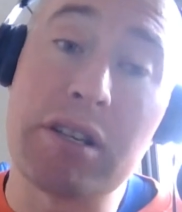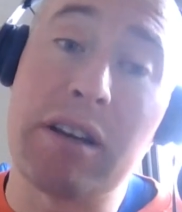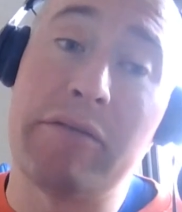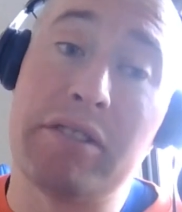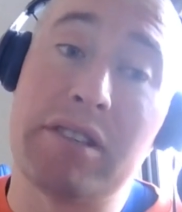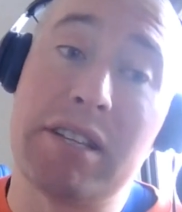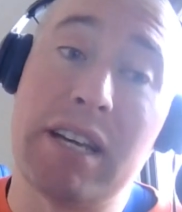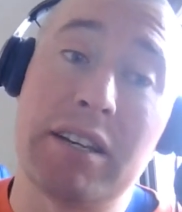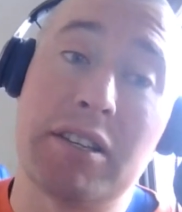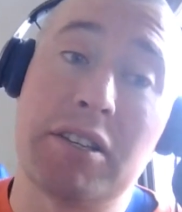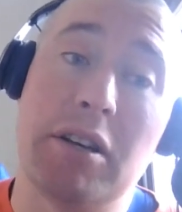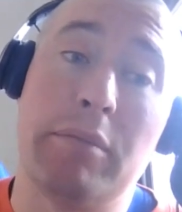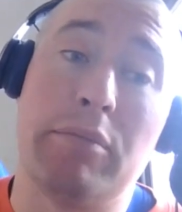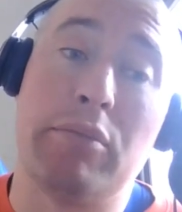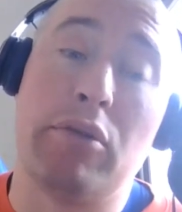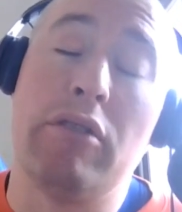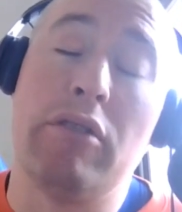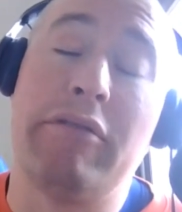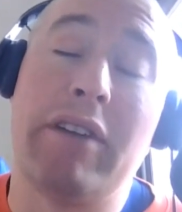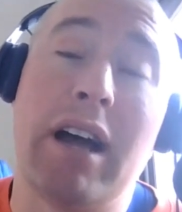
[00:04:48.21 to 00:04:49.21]
have a sexier
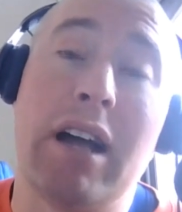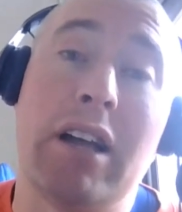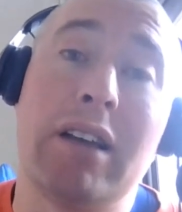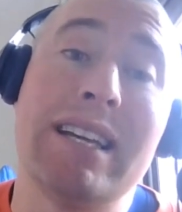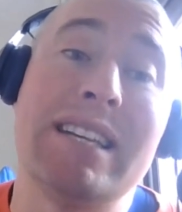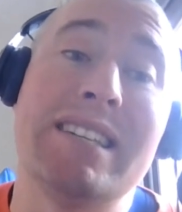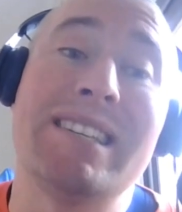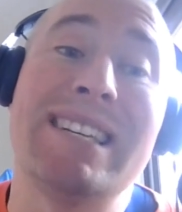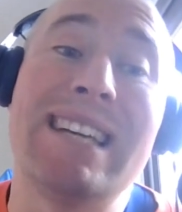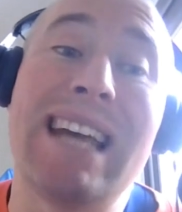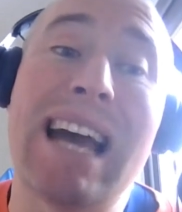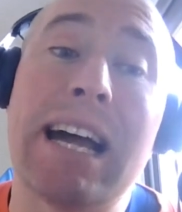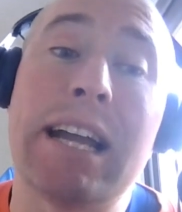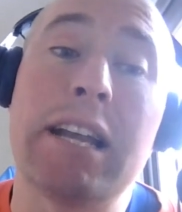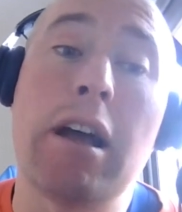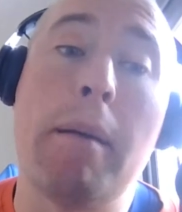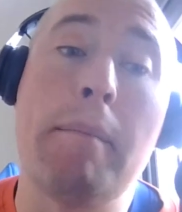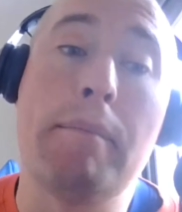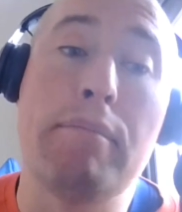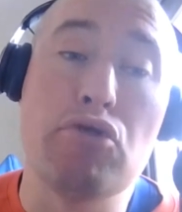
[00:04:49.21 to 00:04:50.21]
profile, is
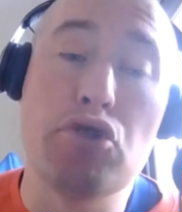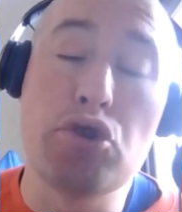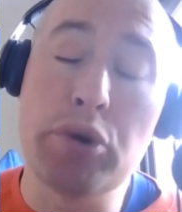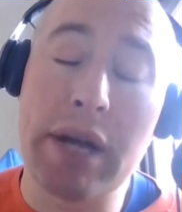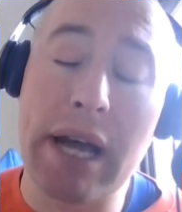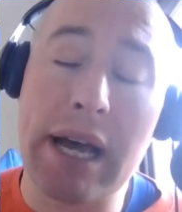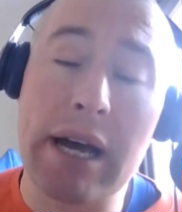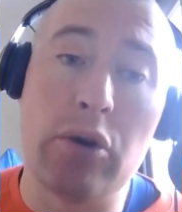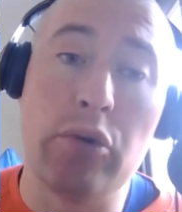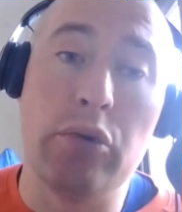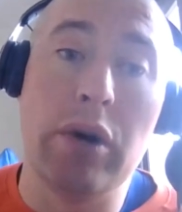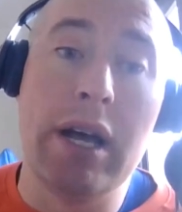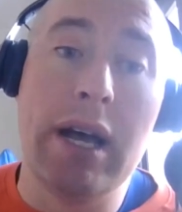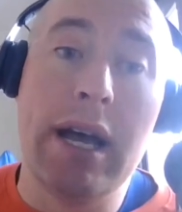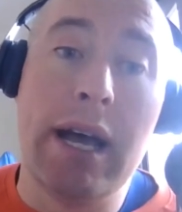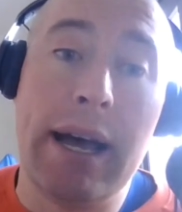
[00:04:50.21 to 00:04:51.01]
Jan Bruegel.